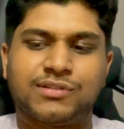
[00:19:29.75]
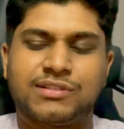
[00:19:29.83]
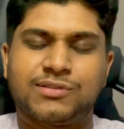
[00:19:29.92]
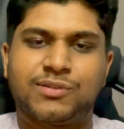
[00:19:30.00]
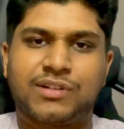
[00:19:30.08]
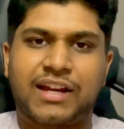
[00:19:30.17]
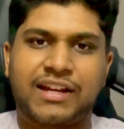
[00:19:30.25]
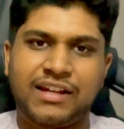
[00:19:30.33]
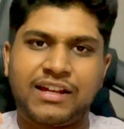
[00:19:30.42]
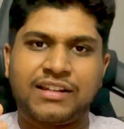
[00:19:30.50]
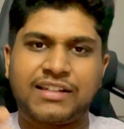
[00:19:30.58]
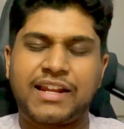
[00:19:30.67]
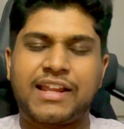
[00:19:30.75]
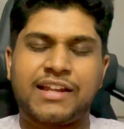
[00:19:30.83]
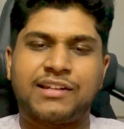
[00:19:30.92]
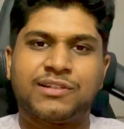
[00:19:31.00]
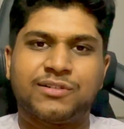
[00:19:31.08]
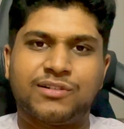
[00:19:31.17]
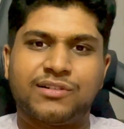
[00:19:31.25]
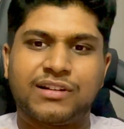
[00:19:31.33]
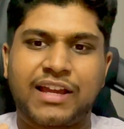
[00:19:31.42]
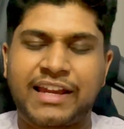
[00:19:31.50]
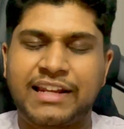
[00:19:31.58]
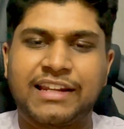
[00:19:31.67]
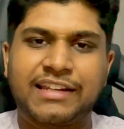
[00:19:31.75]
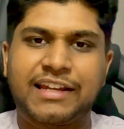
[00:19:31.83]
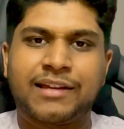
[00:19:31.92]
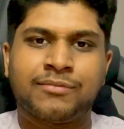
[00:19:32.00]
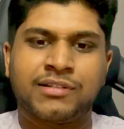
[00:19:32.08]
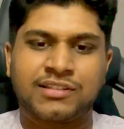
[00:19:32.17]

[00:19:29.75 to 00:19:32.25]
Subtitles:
It's not like a dead end or like an end game.